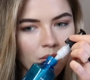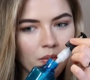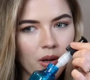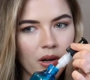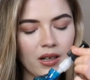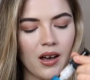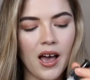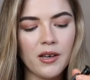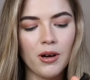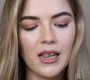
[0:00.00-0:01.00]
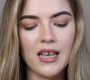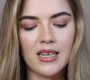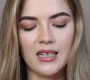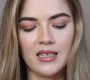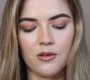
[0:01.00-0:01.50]
but I quite like
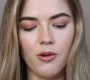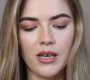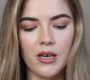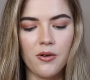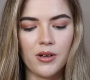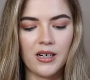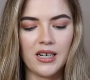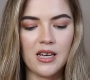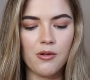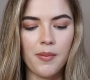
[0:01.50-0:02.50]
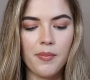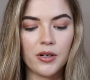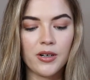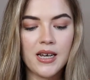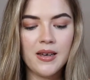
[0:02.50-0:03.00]
it. It's quite coconutty, quite
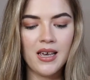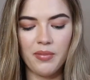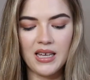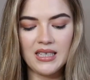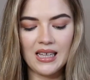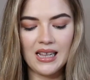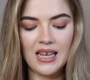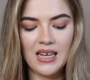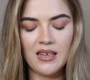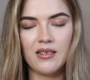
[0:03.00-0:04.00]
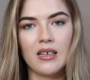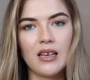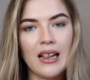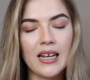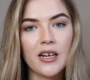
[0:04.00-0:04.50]
buttery. Basically
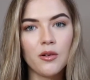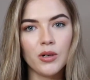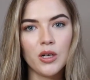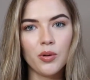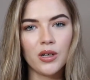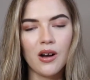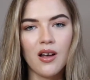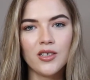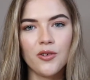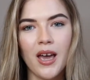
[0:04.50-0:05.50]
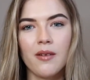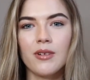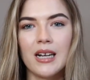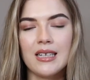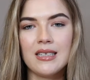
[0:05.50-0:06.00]
clear when you put it on. You can't
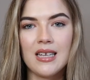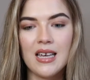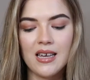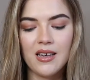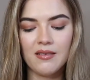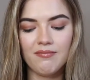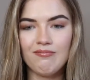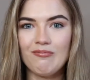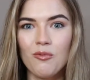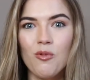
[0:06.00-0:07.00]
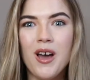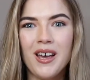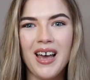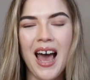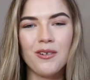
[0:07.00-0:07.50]
really see
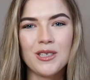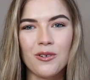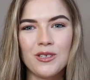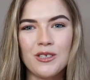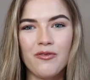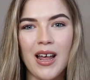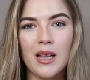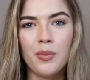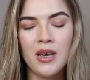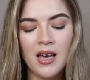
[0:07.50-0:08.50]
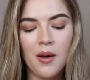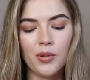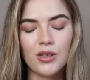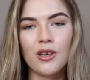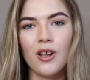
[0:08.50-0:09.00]
how it's going to develop,
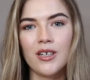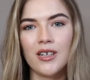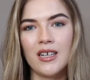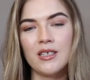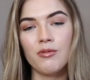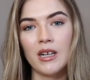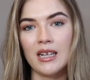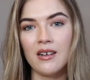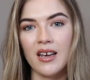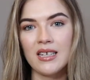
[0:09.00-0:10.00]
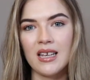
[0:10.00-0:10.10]
but the color is really nice